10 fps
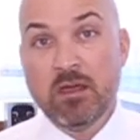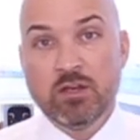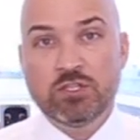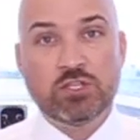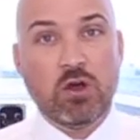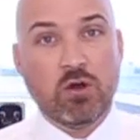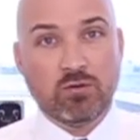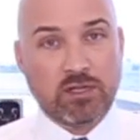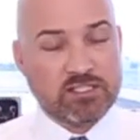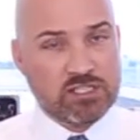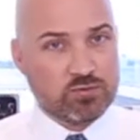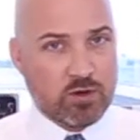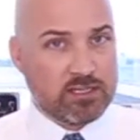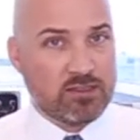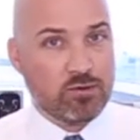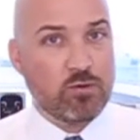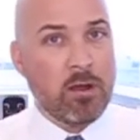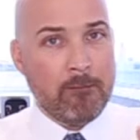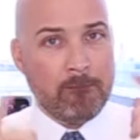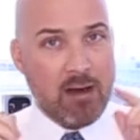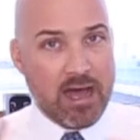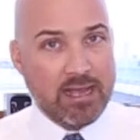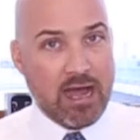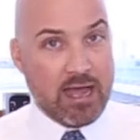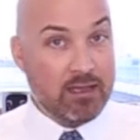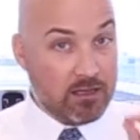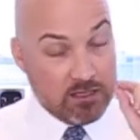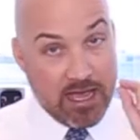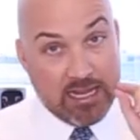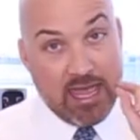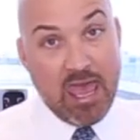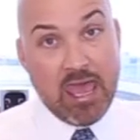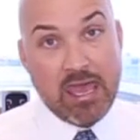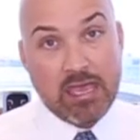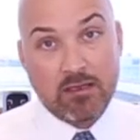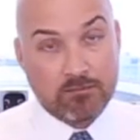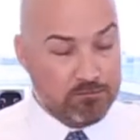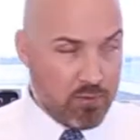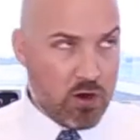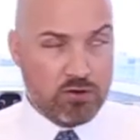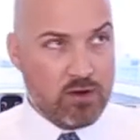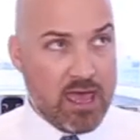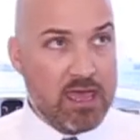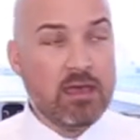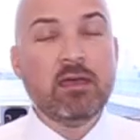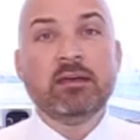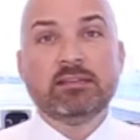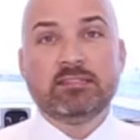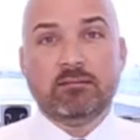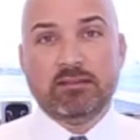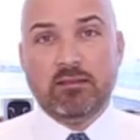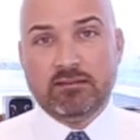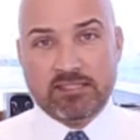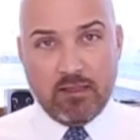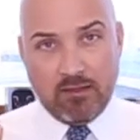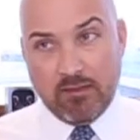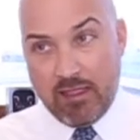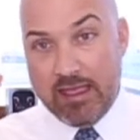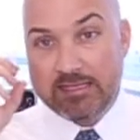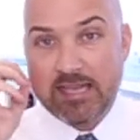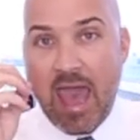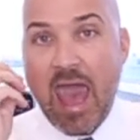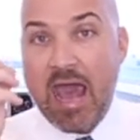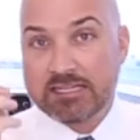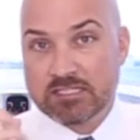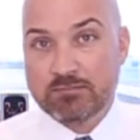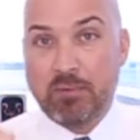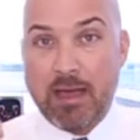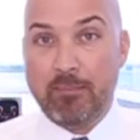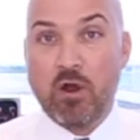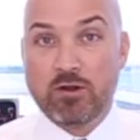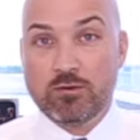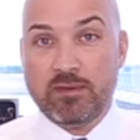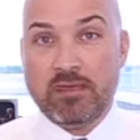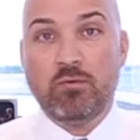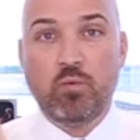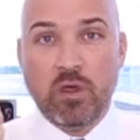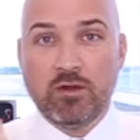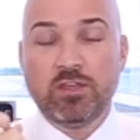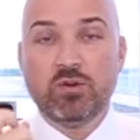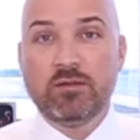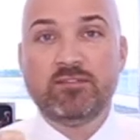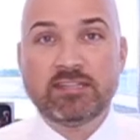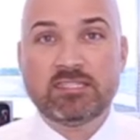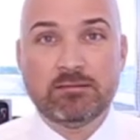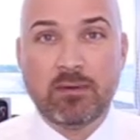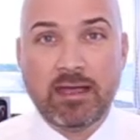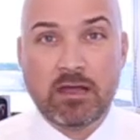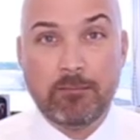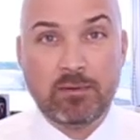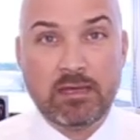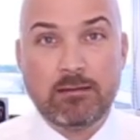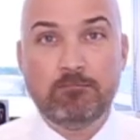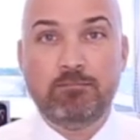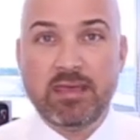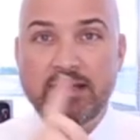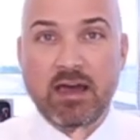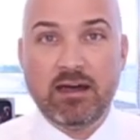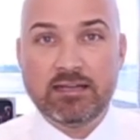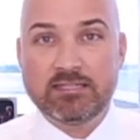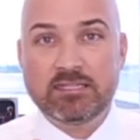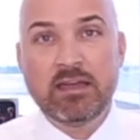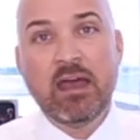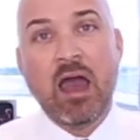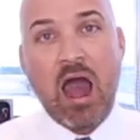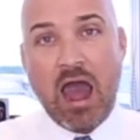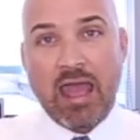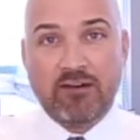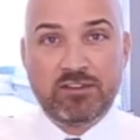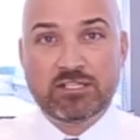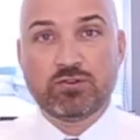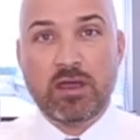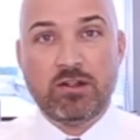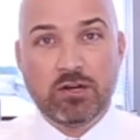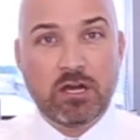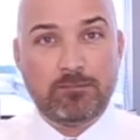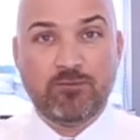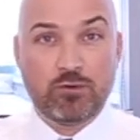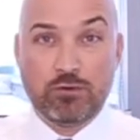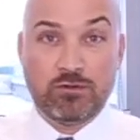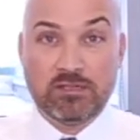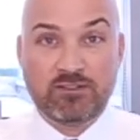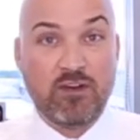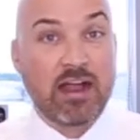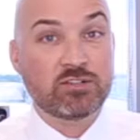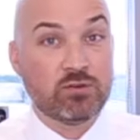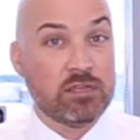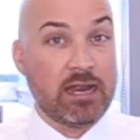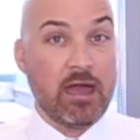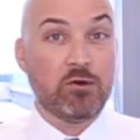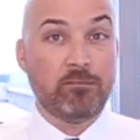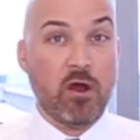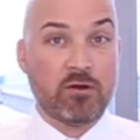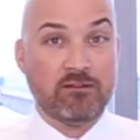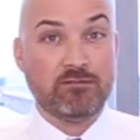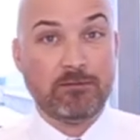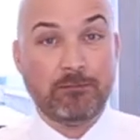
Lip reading: So let's just work that through. My guy, client A, partner A, is asked by partner B, will you invest in my company because I have this great hookup for this factory that I own a part of?